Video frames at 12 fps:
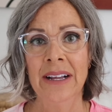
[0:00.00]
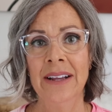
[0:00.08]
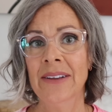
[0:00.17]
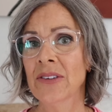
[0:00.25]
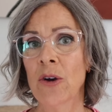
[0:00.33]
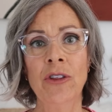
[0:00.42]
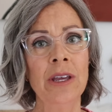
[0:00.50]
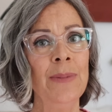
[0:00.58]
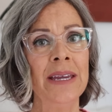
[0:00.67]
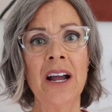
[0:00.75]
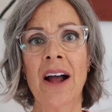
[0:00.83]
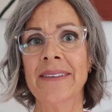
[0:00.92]
his only
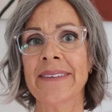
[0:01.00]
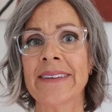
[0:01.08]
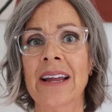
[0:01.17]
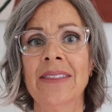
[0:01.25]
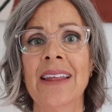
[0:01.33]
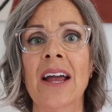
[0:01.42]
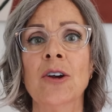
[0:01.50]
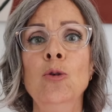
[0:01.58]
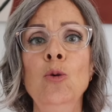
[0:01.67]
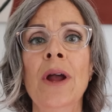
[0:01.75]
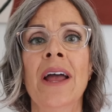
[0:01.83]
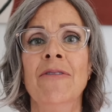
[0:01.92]
begotten son that
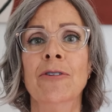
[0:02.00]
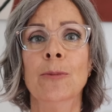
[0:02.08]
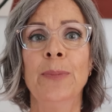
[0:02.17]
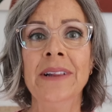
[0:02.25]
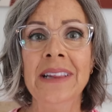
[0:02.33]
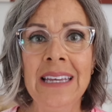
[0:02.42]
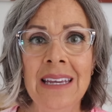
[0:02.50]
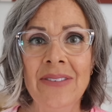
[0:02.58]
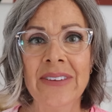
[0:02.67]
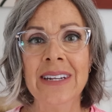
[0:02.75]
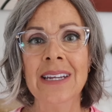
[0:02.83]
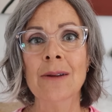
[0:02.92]
whoever
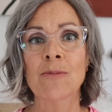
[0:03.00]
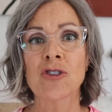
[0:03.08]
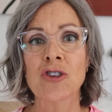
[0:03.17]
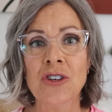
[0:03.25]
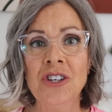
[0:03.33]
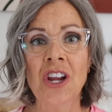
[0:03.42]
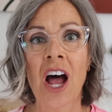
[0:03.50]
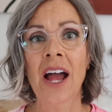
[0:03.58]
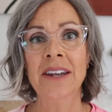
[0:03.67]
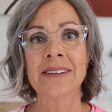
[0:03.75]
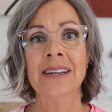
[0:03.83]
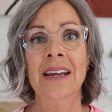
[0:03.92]
believes in him should
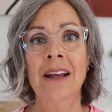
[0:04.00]
not